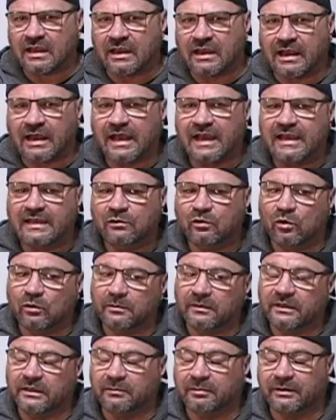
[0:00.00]
I
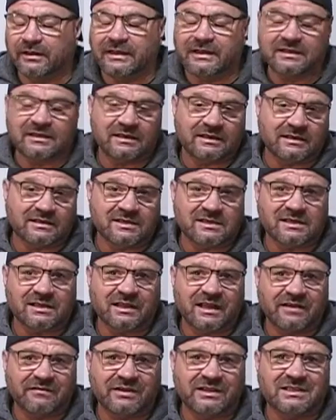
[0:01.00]
normally play 10s,
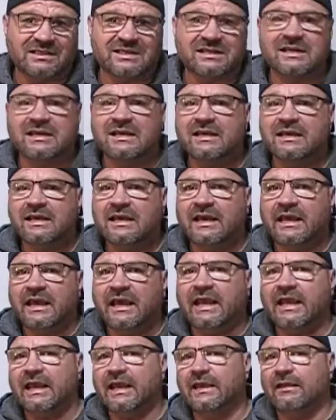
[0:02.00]
11s,
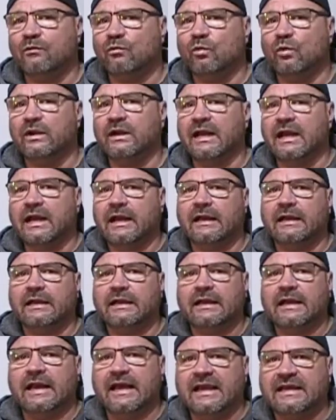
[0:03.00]
and when
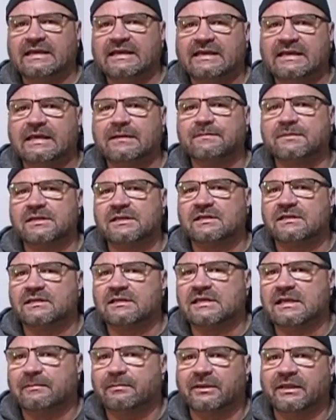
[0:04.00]
I had
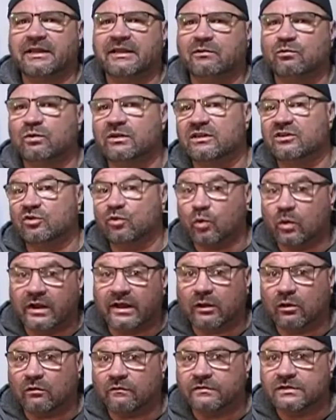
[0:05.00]
Gibsons, I played with
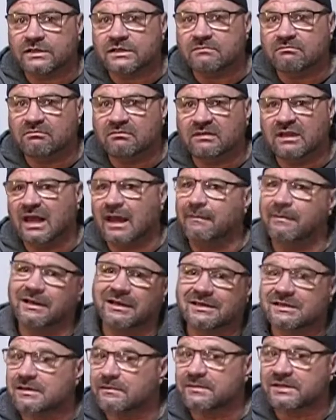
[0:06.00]
12s. Not
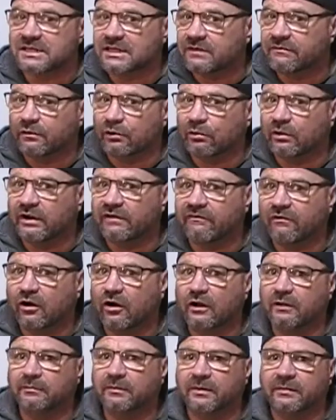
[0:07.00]
because I'm Stevie Ray
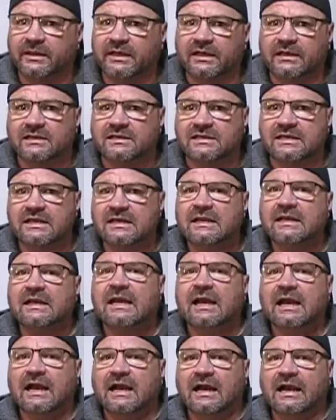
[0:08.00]
Vaughan, but because
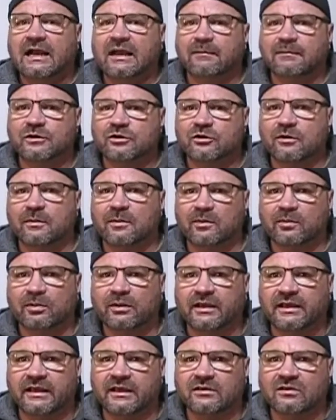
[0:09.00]
I am a drummer
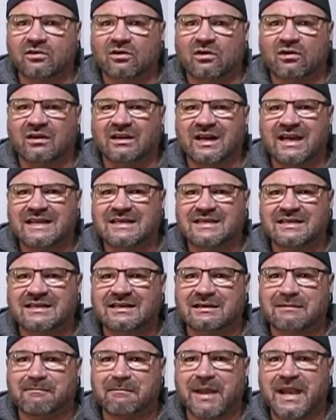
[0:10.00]
playing guitar and I
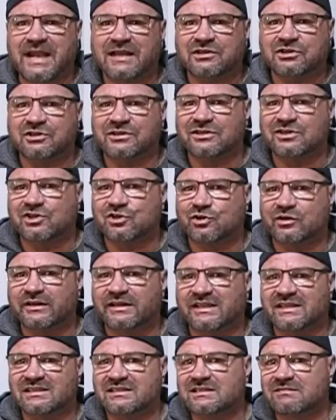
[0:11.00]
tend to mash the
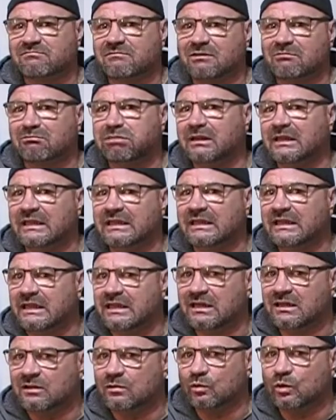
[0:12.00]
strings completely
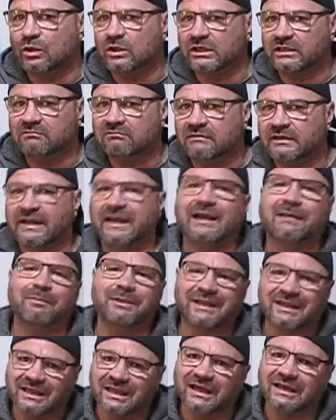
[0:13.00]
into the wood. Yeah, I
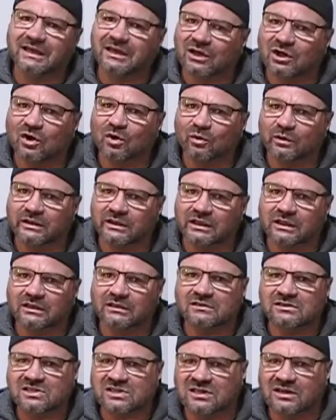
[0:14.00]
play like a
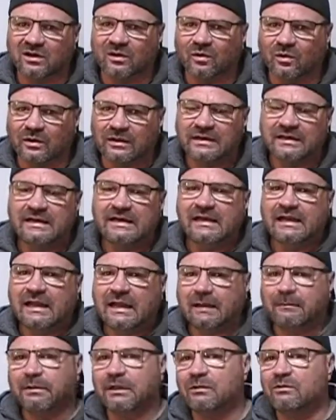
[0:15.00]
gorilla. So
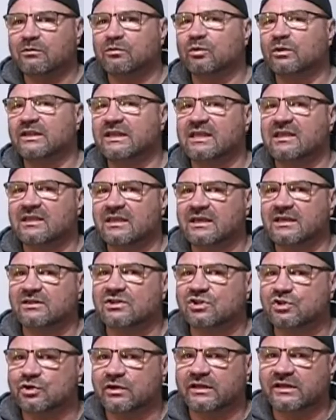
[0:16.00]
I play with really thick
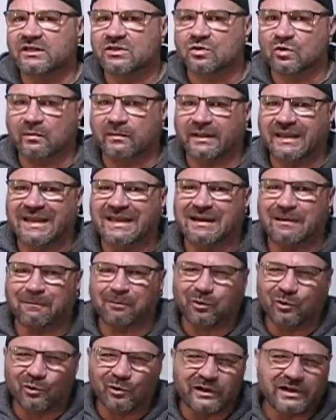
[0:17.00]
strings normally, and I'm
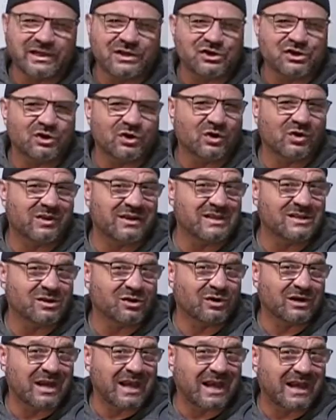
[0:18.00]
pretty sure these
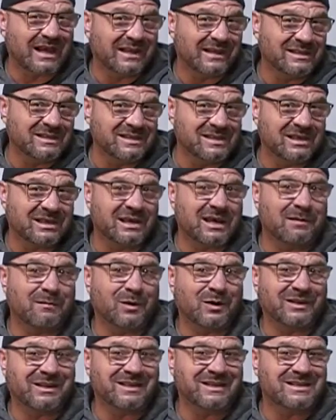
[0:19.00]
are 9s that came
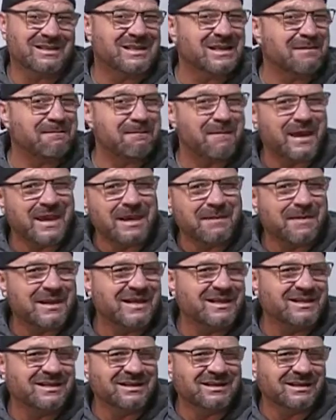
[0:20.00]
on this. They may
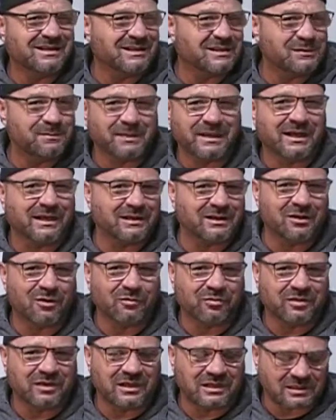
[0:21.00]
be 10s, but I
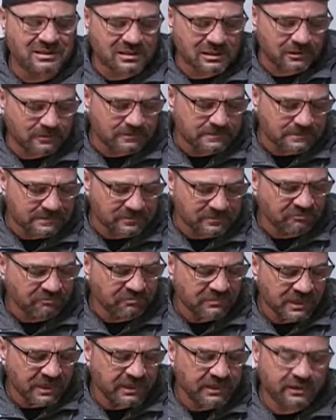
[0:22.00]
don't think so.
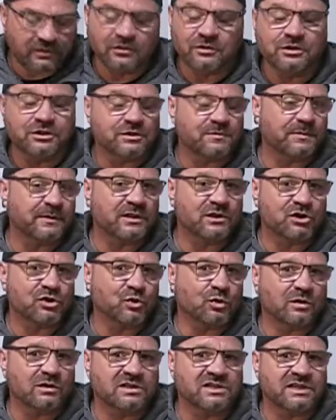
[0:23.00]
And it could just be the
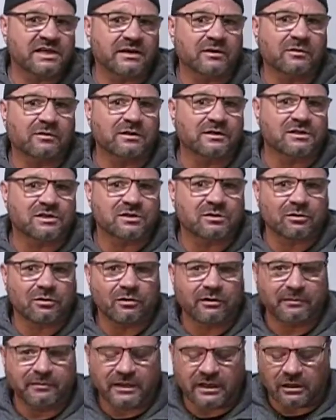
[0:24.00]
short scale that's
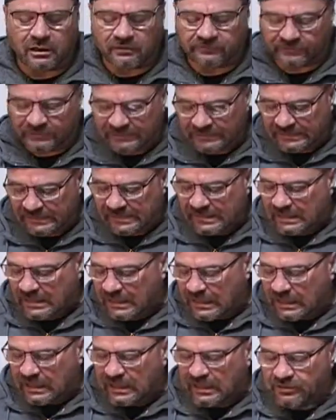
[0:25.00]
throwing me off.
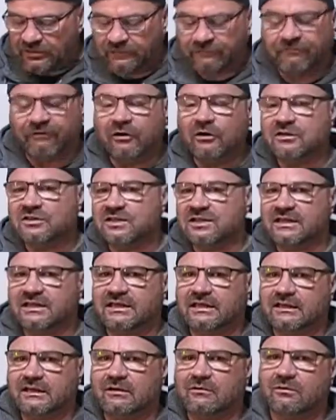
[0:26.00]
The first
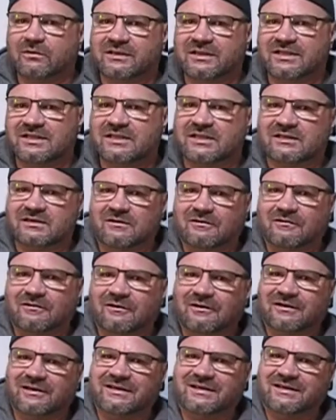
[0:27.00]
thing, though, with this
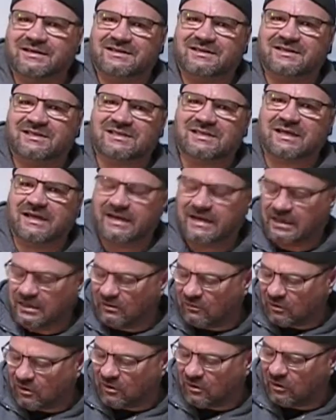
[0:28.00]
guitar is
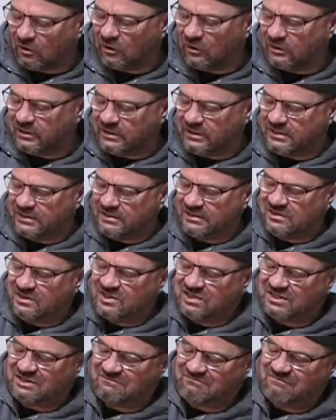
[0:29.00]
how hard it
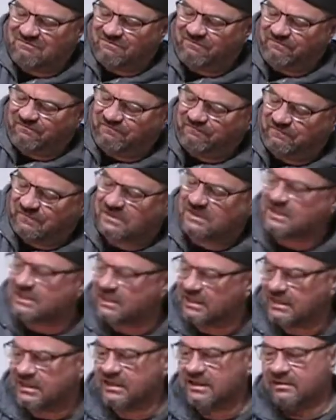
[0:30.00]
is
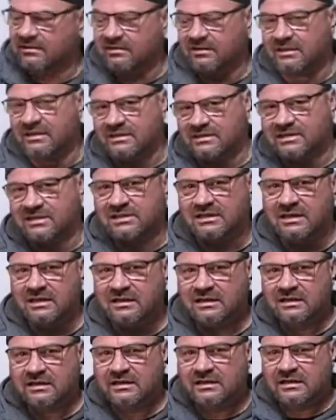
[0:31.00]
to get this
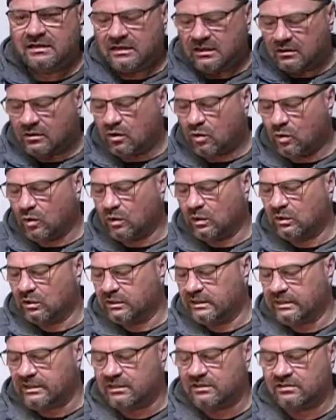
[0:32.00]

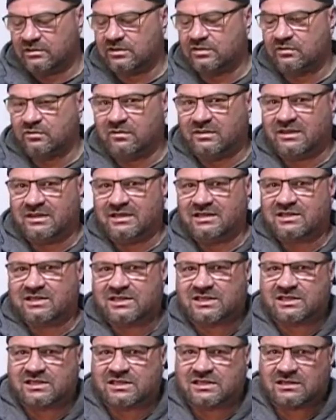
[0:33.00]
cord into
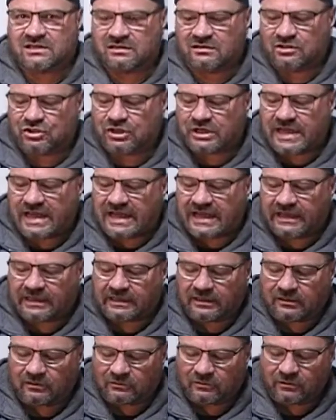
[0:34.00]
this
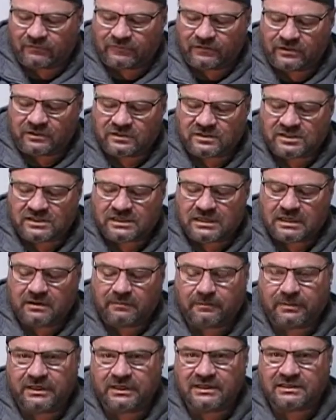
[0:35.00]
jack. I don't know if you can see
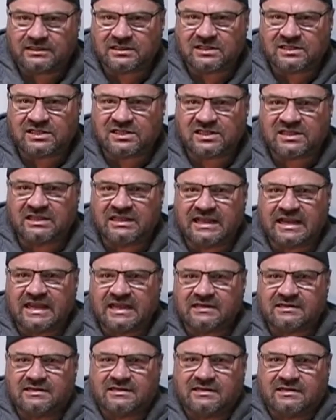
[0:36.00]
it, but it's
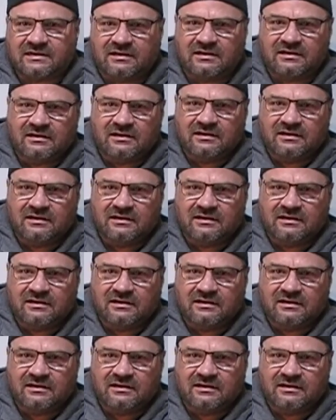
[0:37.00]
slanted.